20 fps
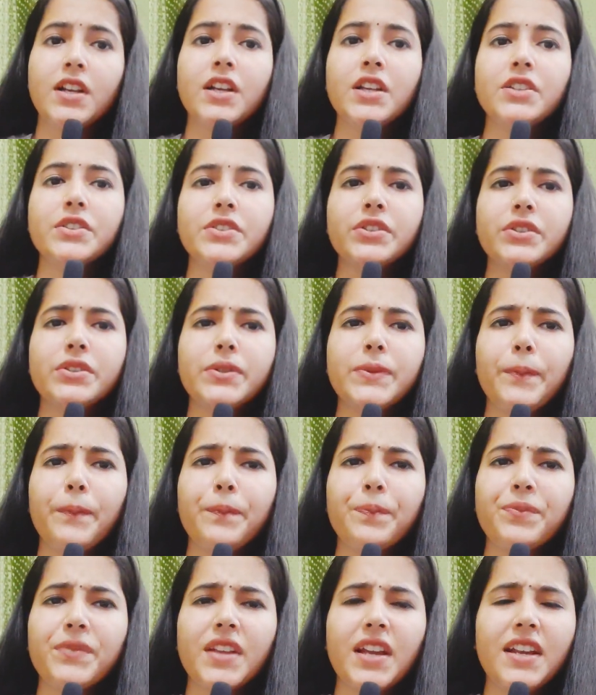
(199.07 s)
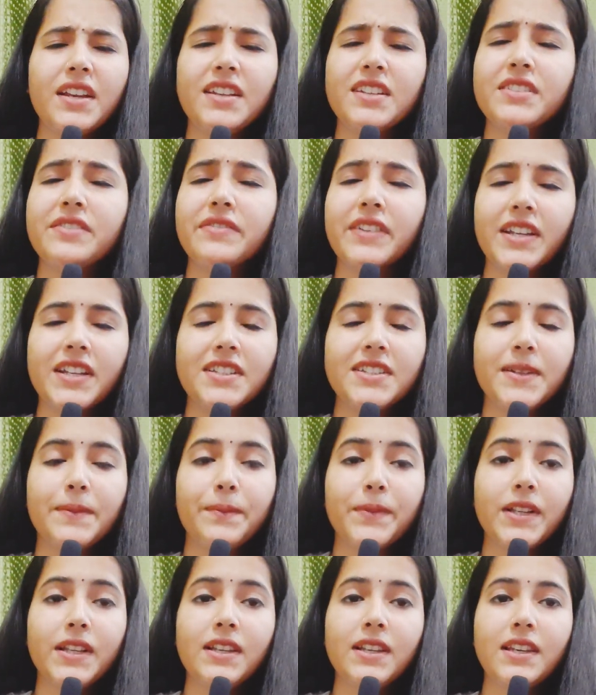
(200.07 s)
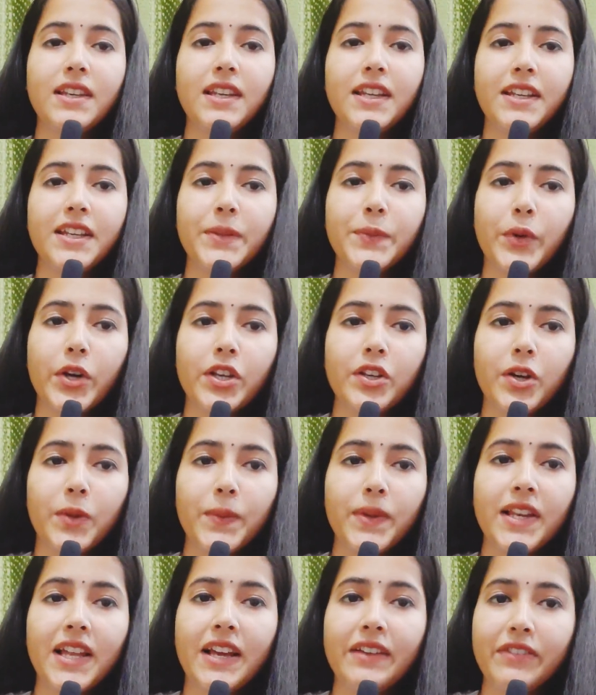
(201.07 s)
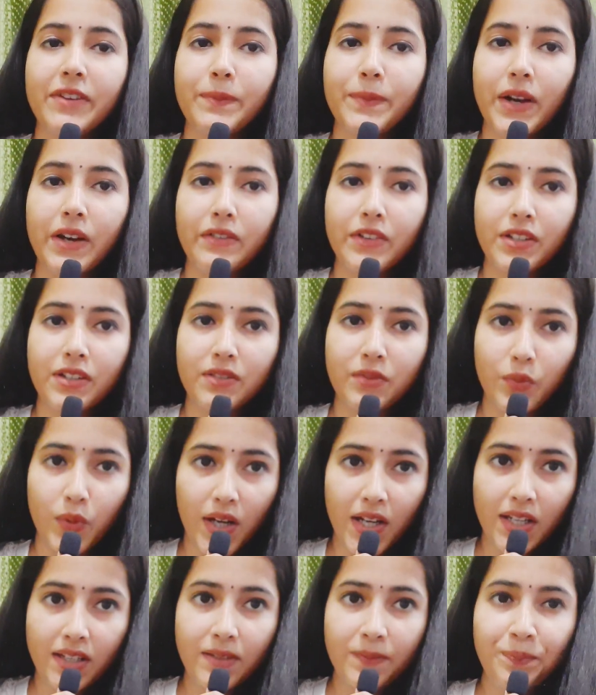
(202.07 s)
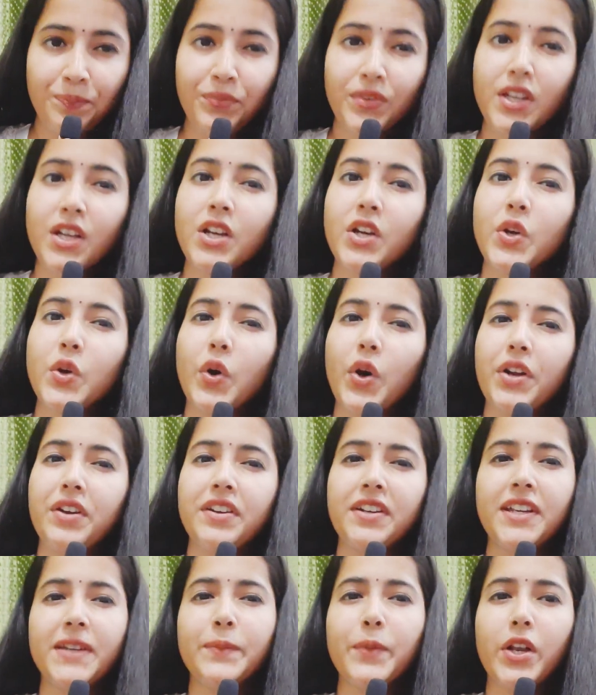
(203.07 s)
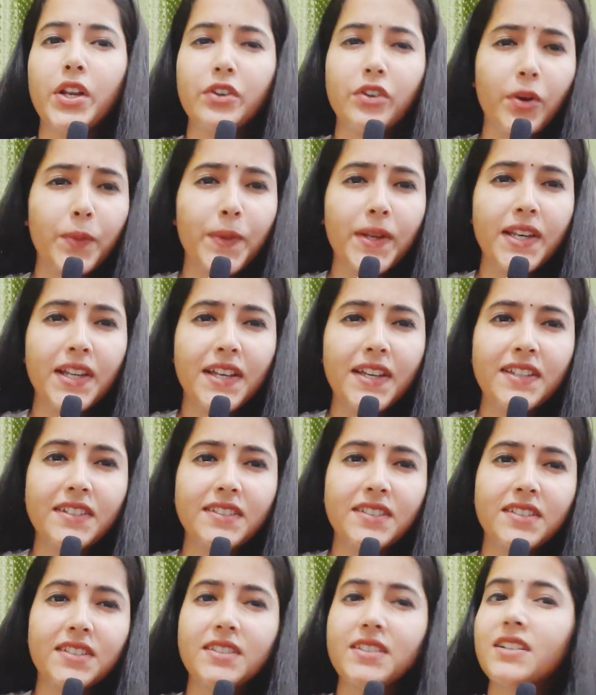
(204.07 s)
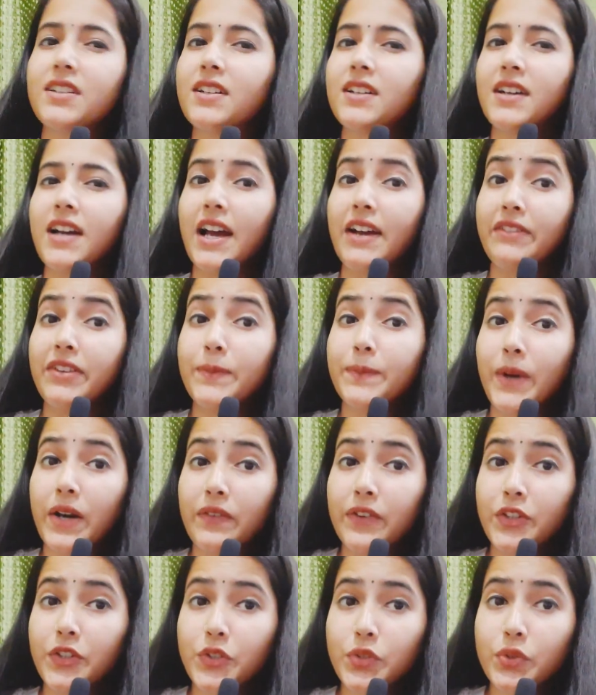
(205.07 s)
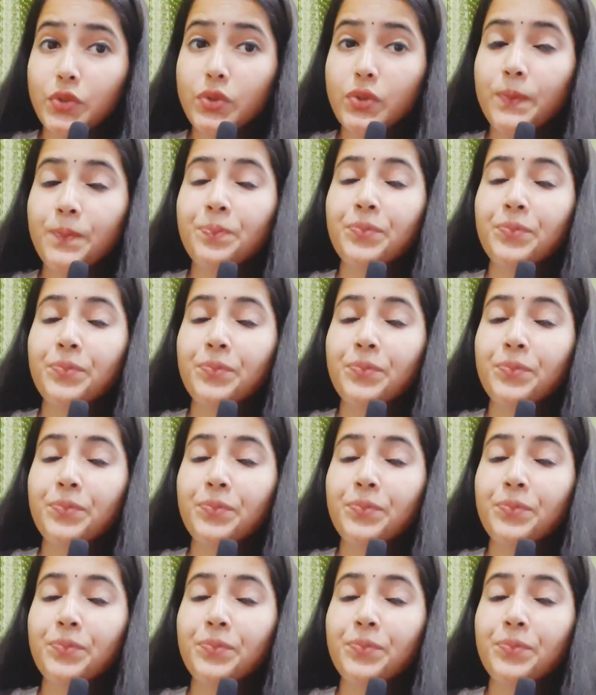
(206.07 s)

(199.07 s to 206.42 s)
So it is very simple. Linear polynomial having power 1, quadratic polynomial is having power 2,